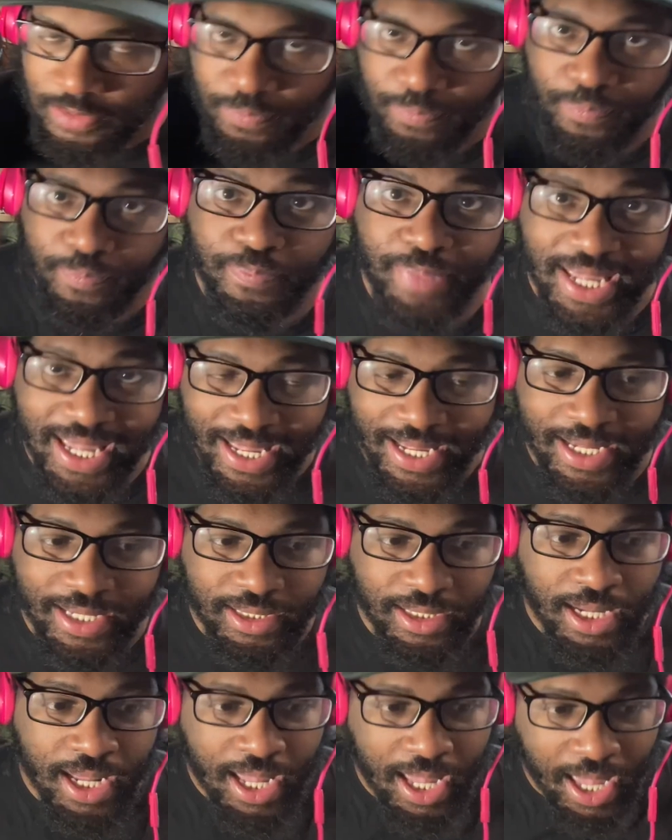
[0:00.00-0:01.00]
been
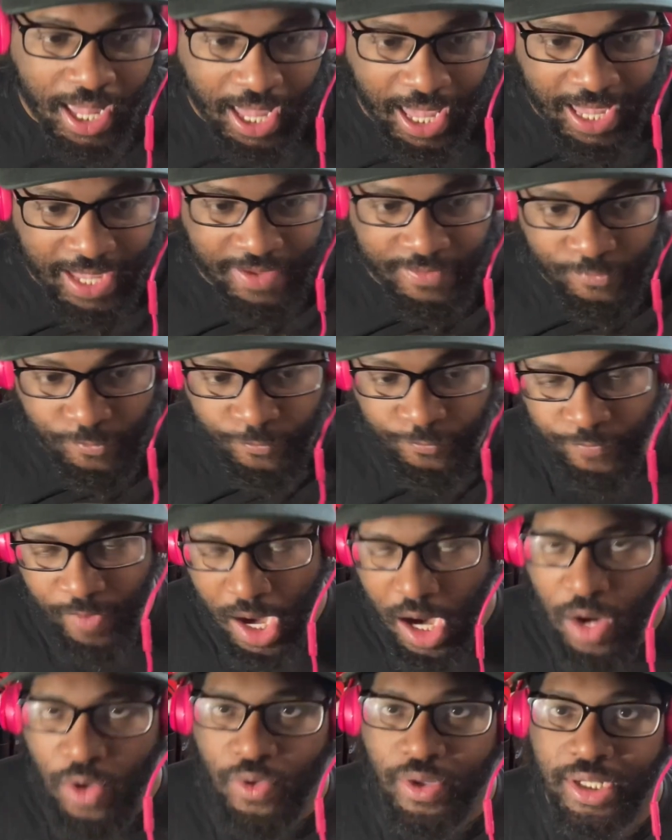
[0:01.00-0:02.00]
a
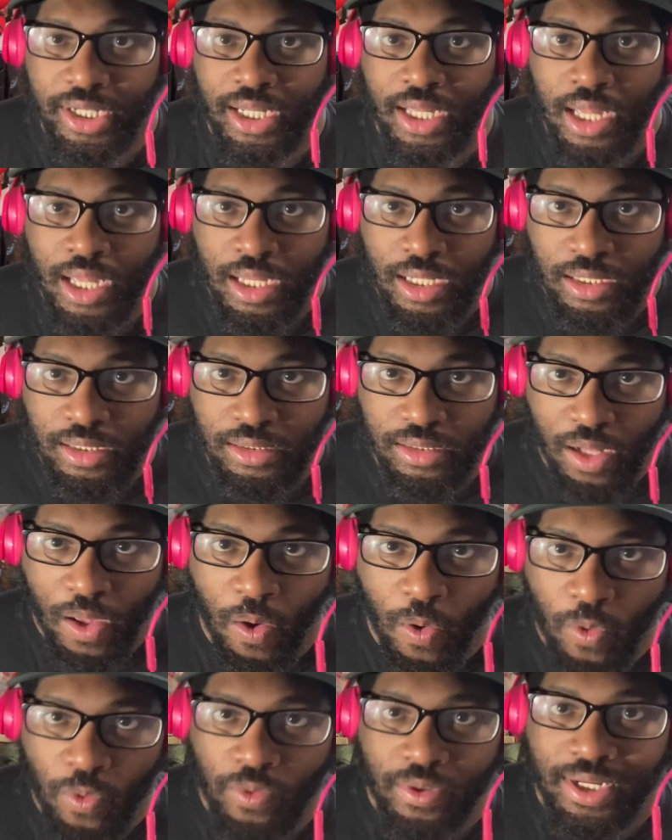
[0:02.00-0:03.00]
very
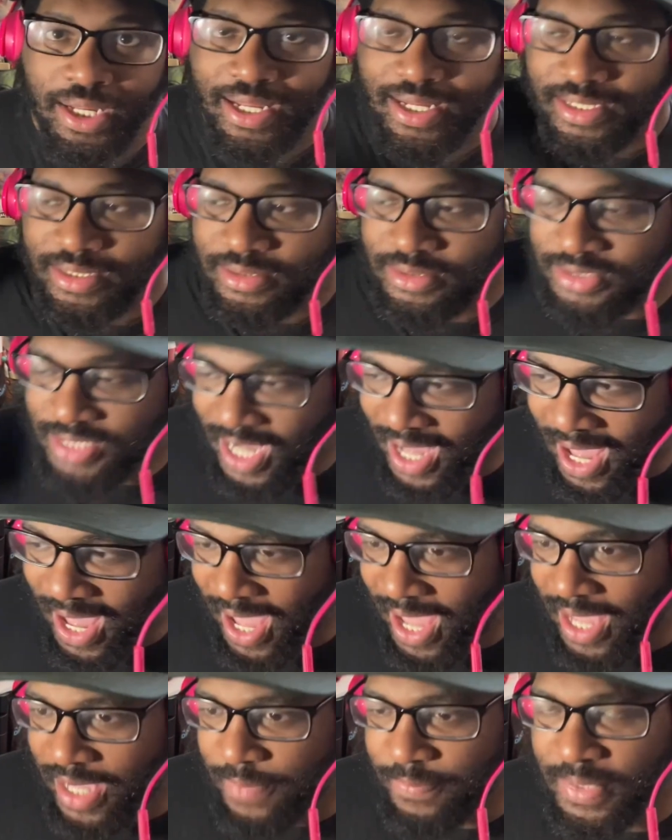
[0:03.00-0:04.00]
long
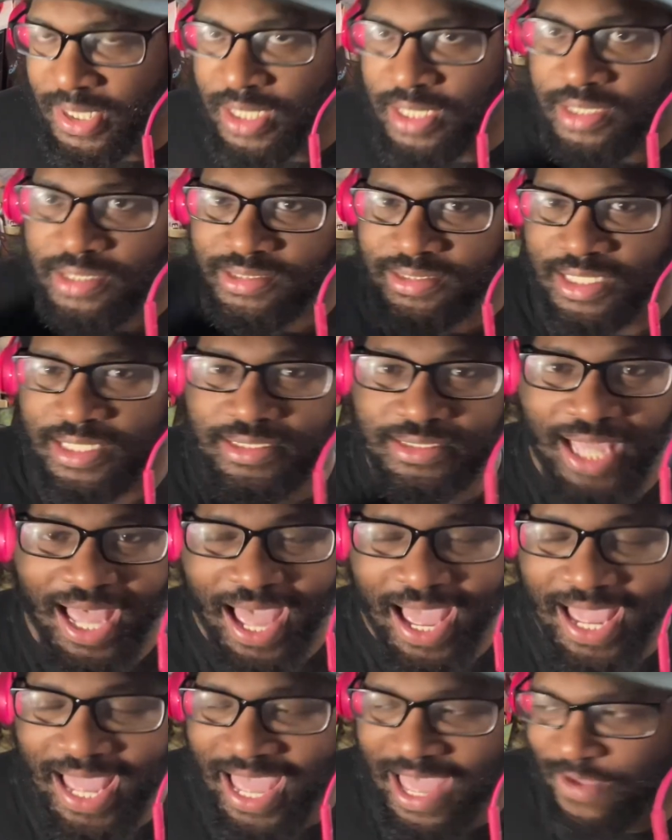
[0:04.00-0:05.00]
time since I
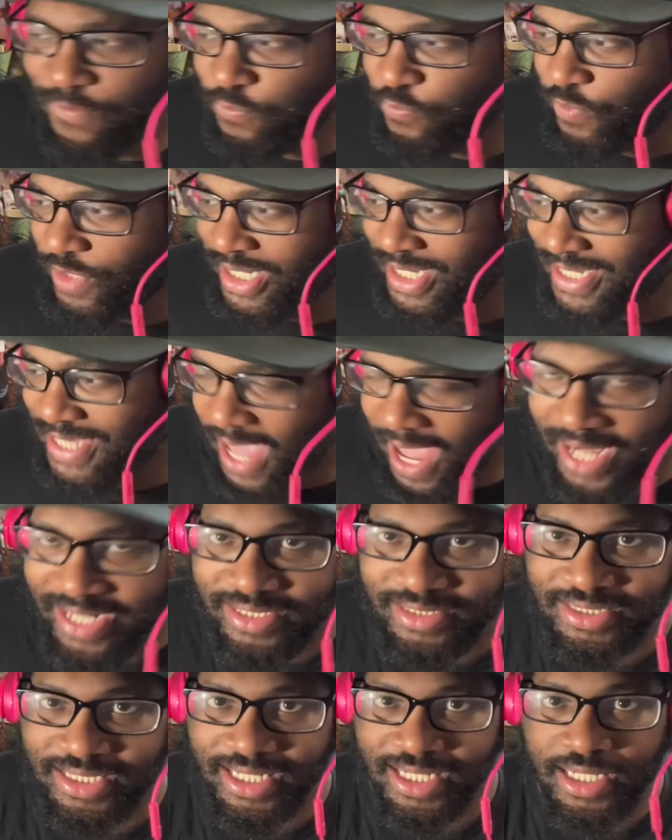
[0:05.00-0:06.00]
have
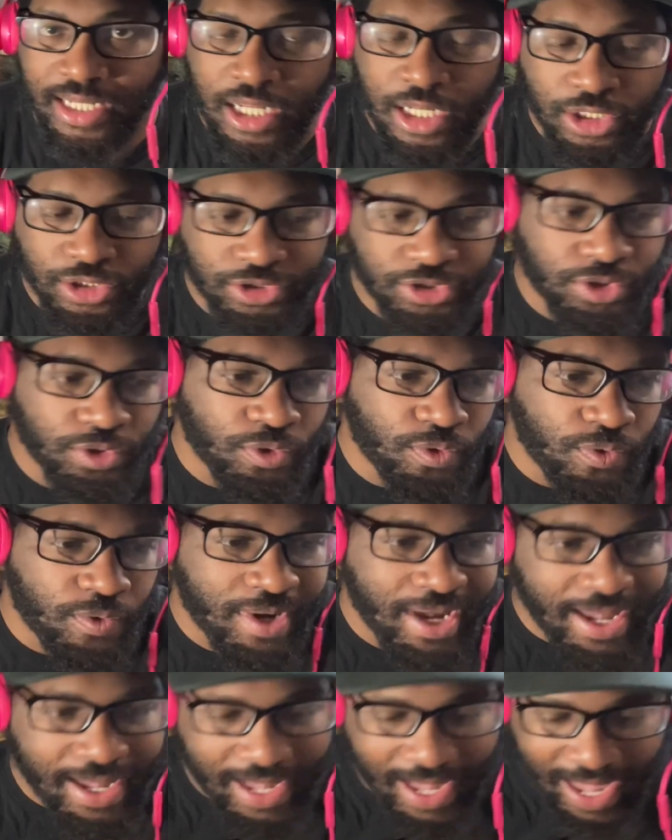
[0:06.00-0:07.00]
reacted to
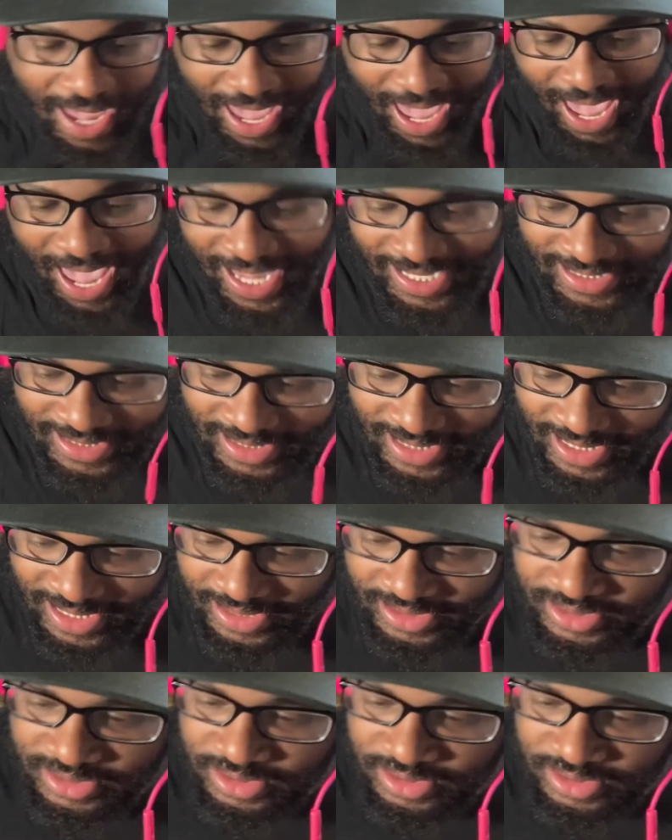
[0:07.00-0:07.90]
Agnez